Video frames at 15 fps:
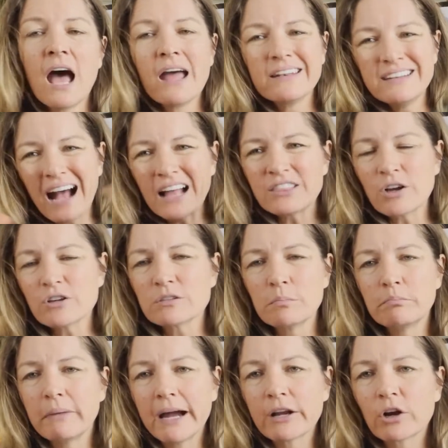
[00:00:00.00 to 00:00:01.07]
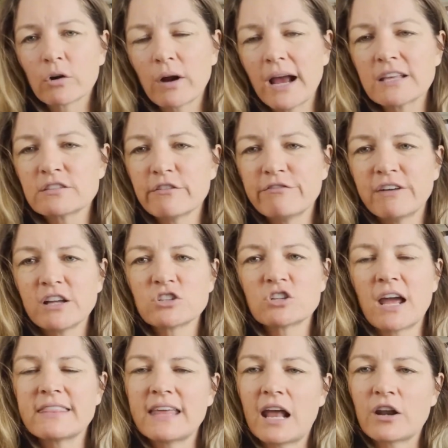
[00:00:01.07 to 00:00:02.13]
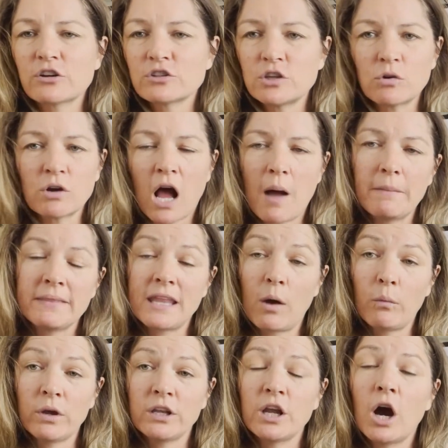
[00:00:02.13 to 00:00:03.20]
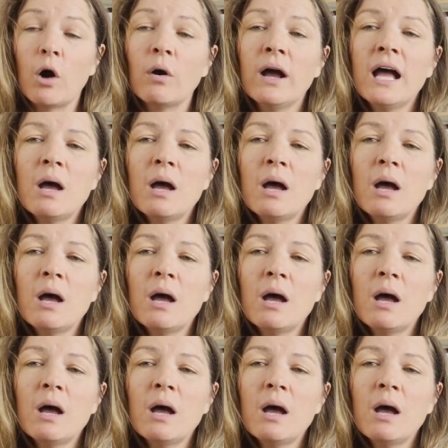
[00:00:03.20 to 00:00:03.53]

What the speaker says: not those mycorrhizal fungi that are so common that we know,